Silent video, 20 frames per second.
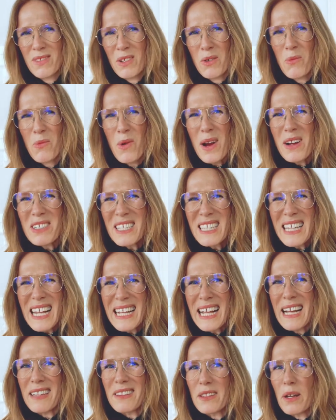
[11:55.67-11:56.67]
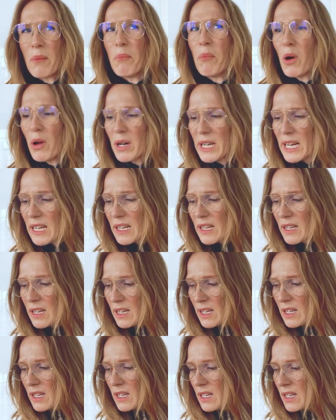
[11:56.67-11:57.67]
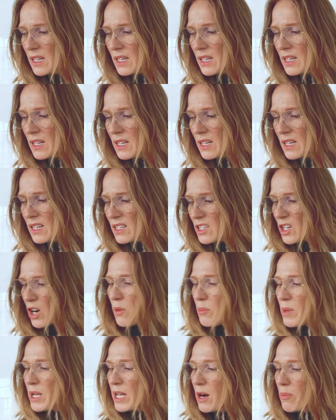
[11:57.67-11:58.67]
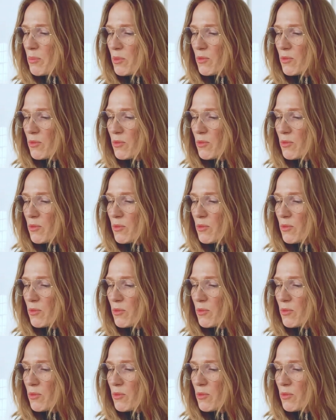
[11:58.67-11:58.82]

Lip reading: Where do they get the money? Coming up